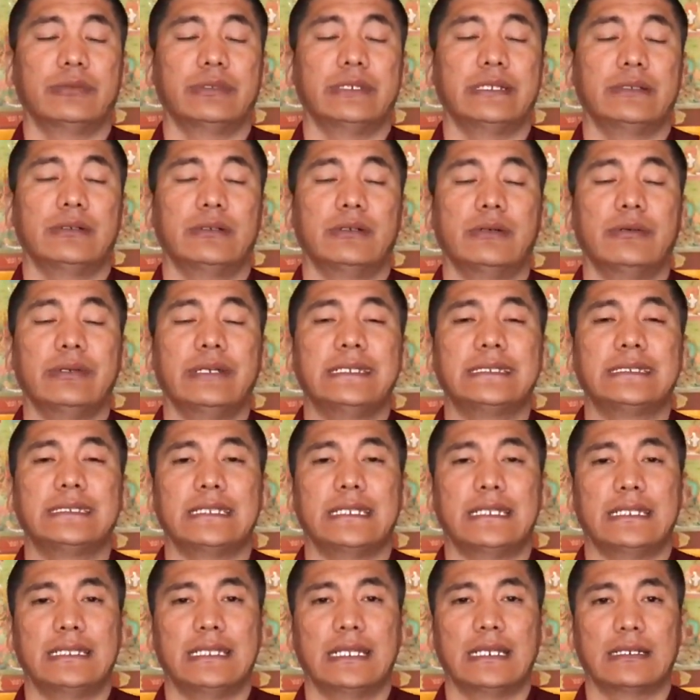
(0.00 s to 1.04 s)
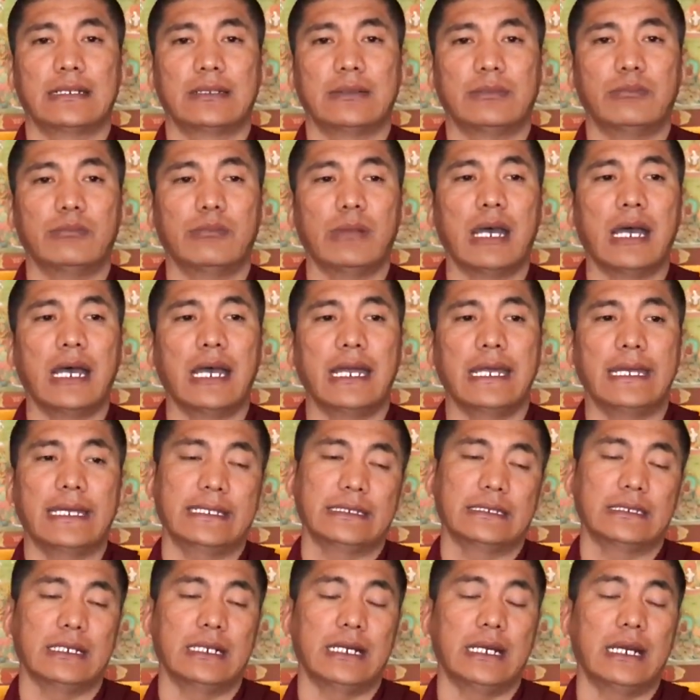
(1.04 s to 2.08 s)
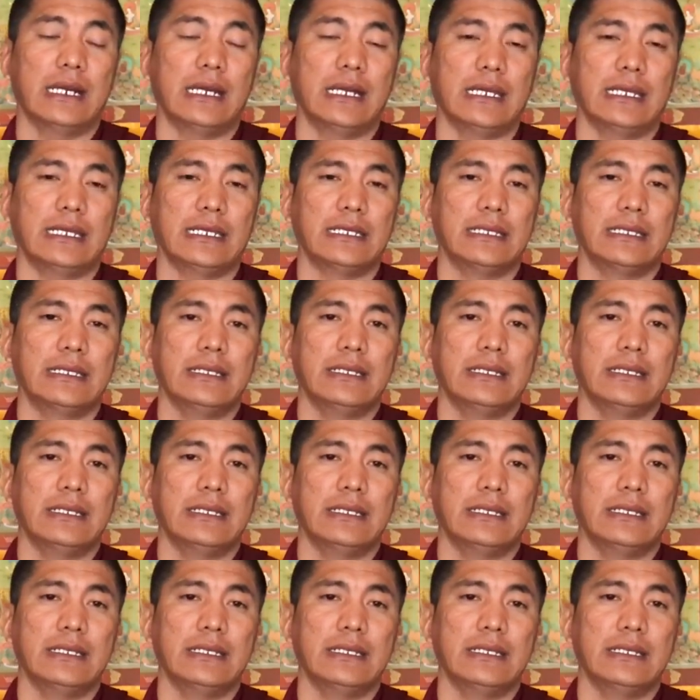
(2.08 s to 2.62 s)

we always say like my and I,